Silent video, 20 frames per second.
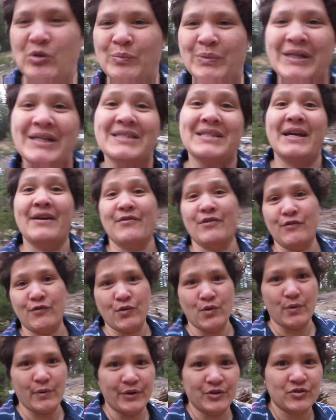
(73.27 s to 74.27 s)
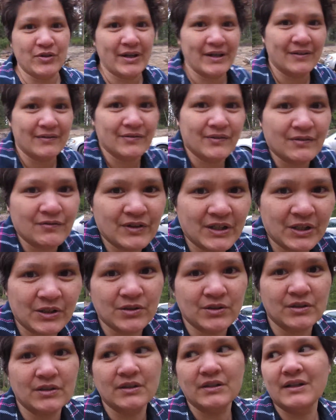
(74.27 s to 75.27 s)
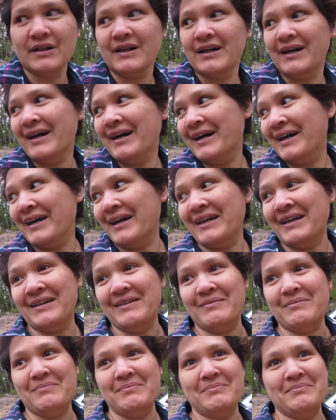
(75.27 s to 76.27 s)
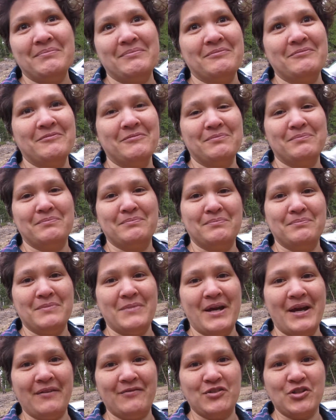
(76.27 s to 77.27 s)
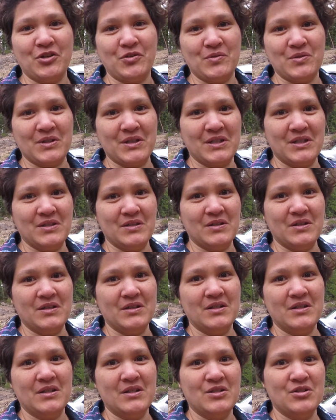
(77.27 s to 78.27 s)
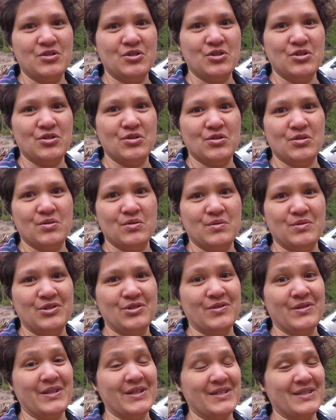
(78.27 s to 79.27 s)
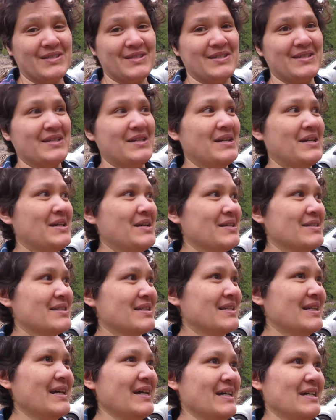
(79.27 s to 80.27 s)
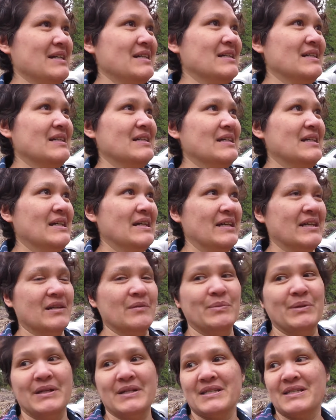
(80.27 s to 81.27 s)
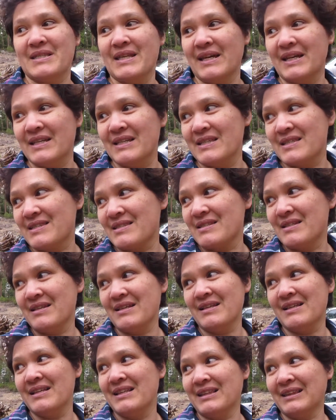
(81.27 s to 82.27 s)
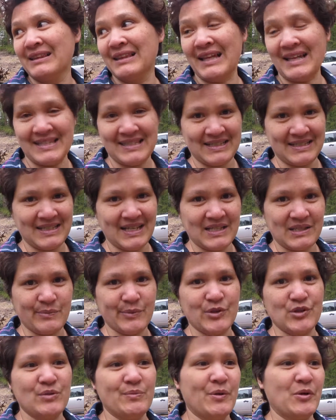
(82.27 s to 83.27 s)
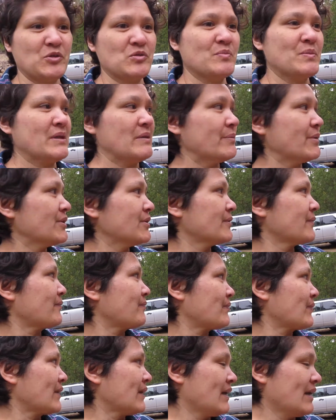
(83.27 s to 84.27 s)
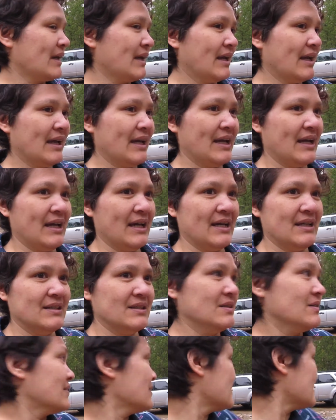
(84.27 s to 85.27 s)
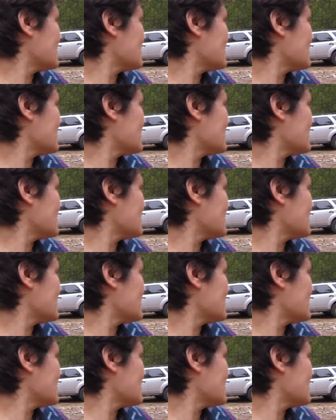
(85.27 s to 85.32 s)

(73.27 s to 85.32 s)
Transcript: because I have a four-wheel drive vehicle, I have chosen to do this tonight in a place that is less accessible to most people. And you can